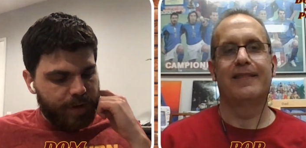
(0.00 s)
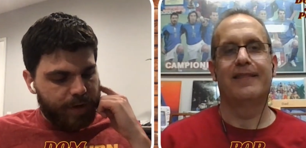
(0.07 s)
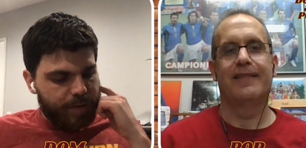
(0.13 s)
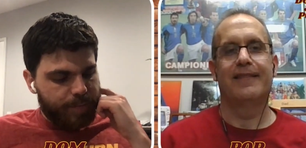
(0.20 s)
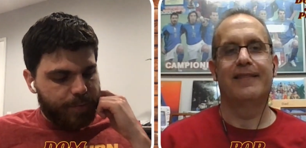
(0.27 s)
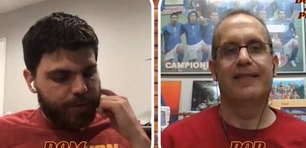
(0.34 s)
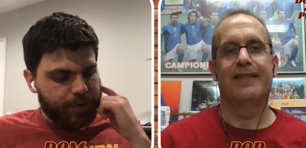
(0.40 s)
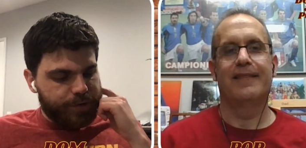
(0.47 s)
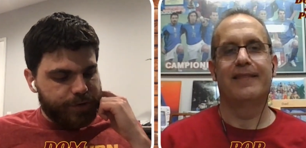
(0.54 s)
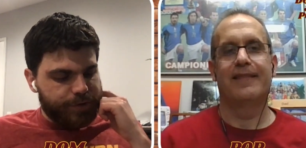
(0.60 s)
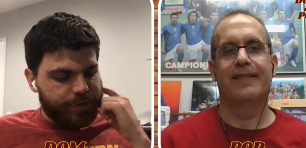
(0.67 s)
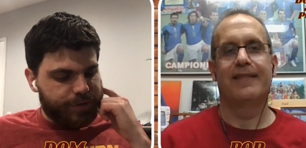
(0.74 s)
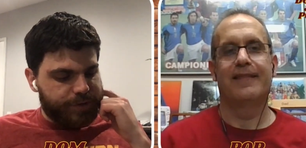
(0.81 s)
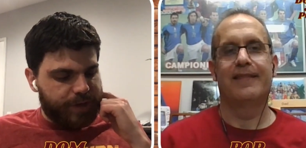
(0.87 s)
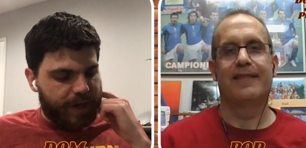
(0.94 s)
Speaker 1: Pushes are
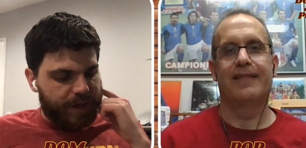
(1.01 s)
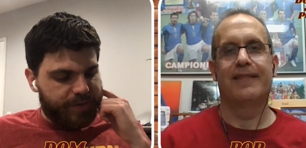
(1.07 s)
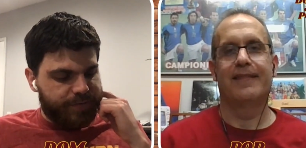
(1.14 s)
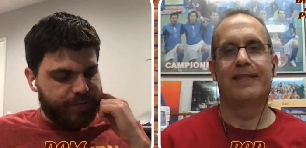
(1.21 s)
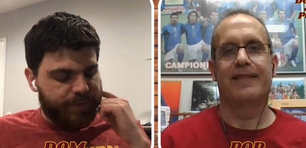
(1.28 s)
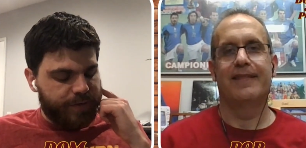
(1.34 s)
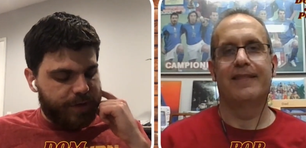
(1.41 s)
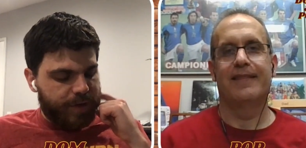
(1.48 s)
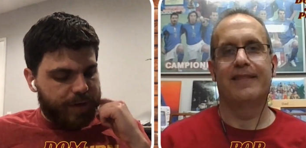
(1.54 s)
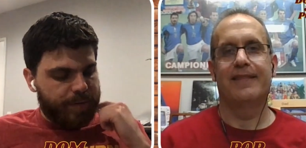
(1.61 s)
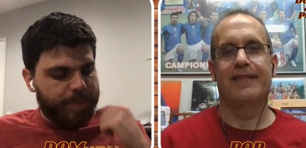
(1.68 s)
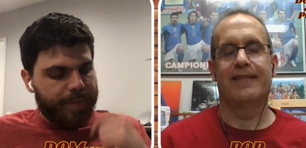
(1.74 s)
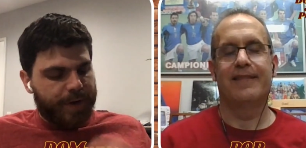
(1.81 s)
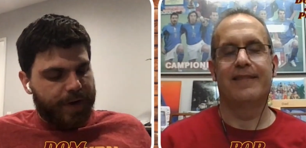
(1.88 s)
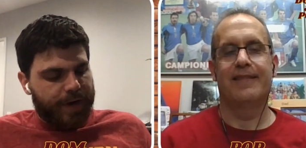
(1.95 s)
tough. But
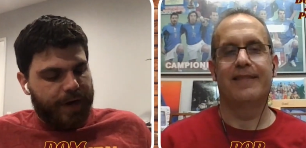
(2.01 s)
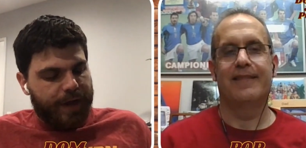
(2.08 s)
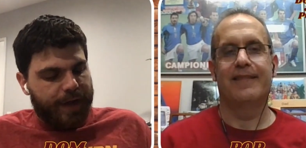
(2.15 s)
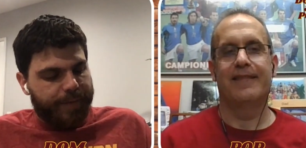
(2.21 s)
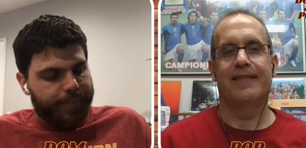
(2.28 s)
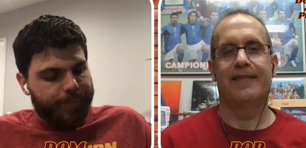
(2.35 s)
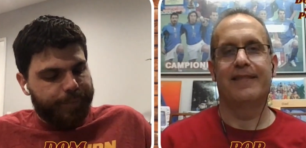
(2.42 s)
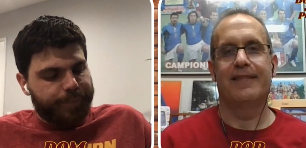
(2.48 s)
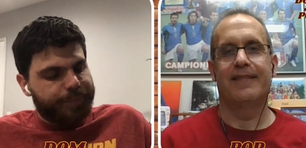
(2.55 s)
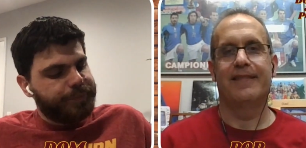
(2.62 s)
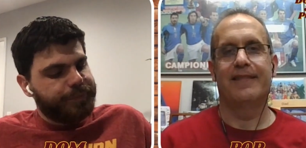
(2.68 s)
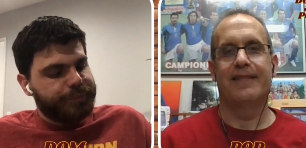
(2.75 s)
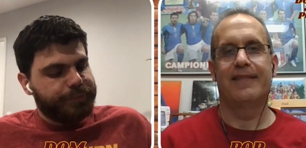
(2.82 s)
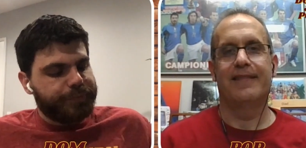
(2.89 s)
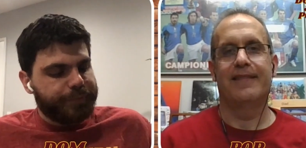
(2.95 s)
um,
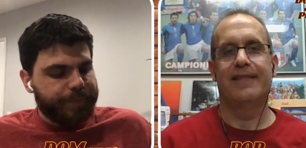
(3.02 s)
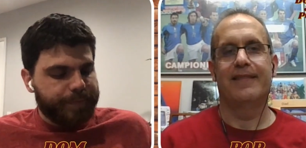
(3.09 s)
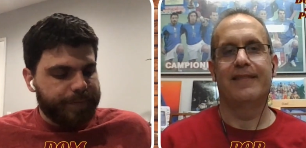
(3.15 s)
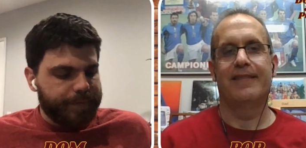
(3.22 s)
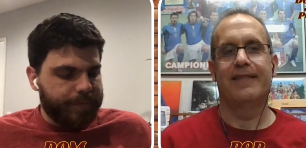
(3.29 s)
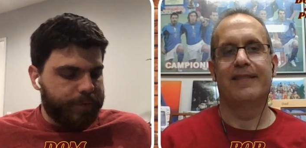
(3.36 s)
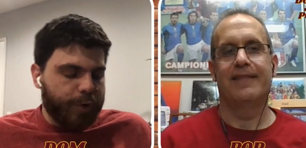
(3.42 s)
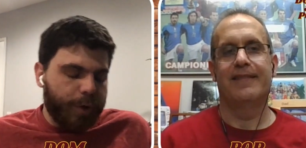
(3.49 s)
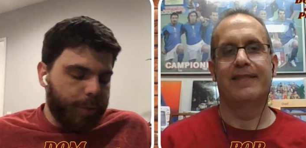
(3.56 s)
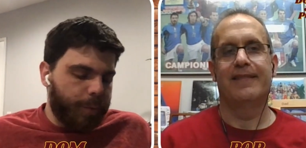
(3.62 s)
so we're